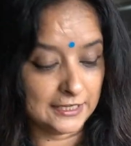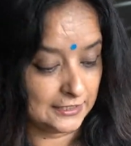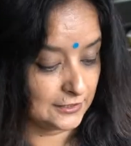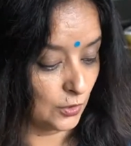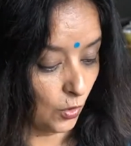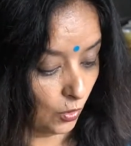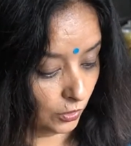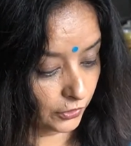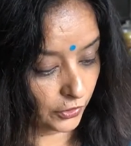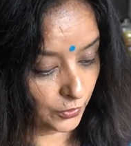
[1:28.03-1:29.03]
so
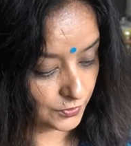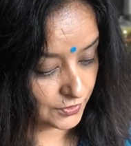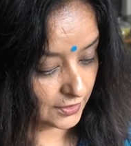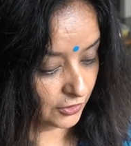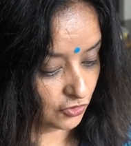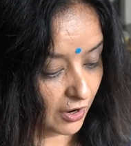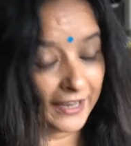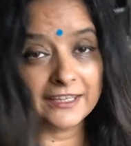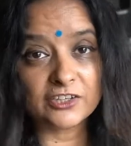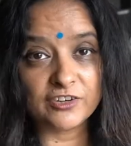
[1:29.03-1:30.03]
all those dry
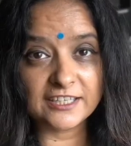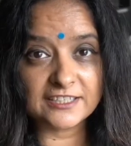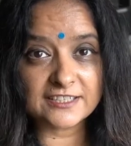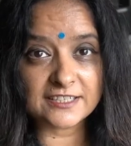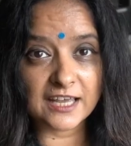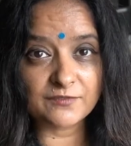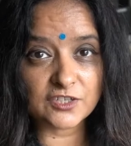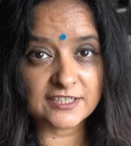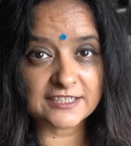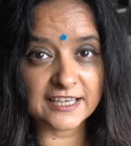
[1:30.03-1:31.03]
ingredients that I've
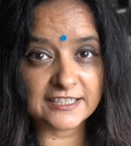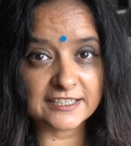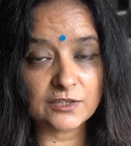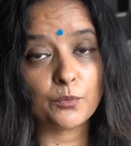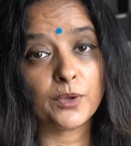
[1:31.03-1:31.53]
just stated,